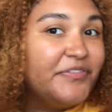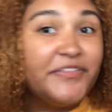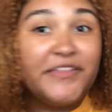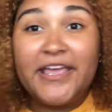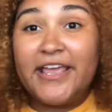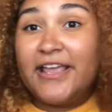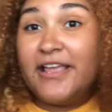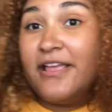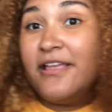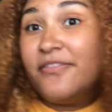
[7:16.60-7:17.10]

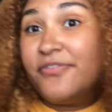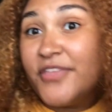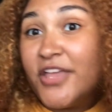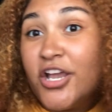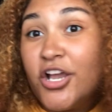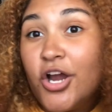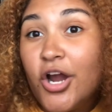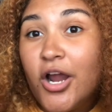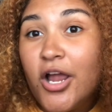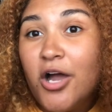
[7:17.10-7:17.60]
they
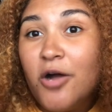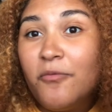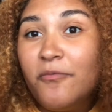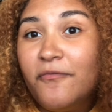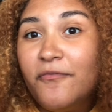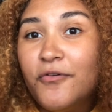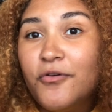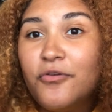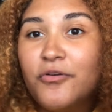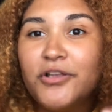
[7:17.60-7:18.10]
think are
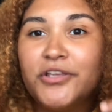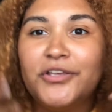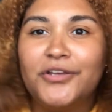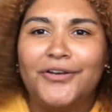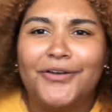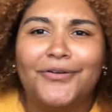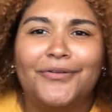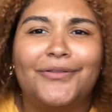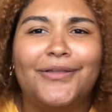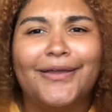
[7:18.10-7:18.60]
helpful and, you
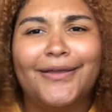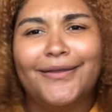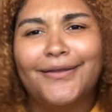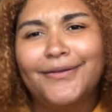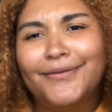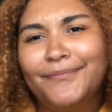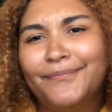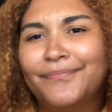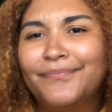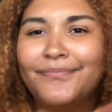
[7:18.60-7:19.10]
know,
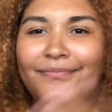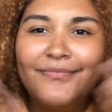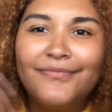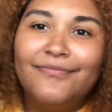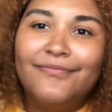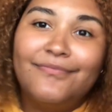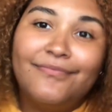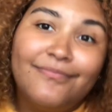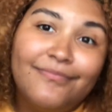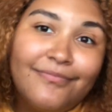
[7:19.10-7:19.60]
like
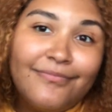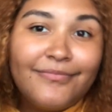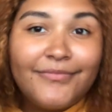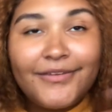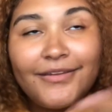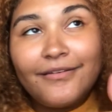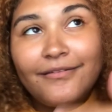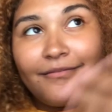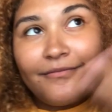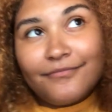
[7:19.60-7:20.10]

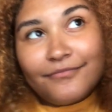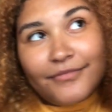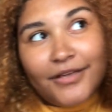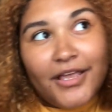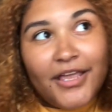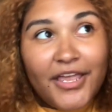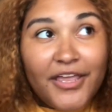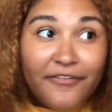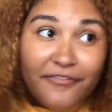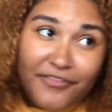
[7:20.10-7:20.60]

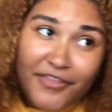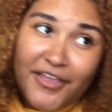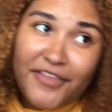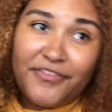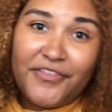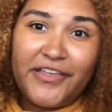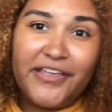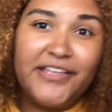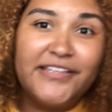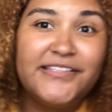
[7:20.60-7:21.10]
if they
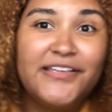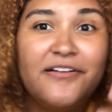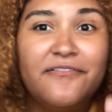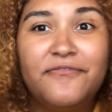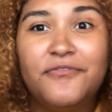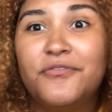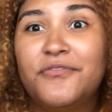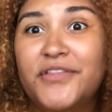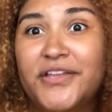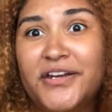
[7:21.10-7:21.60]
think it's
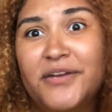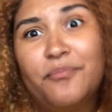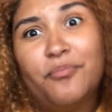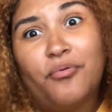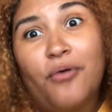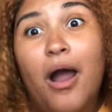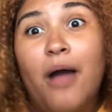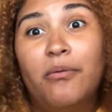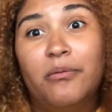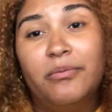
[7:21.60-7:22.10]
helpful, then it
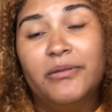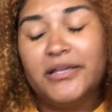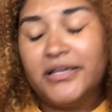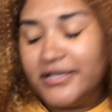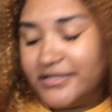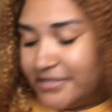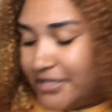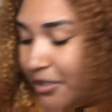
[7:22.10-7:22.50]
probably is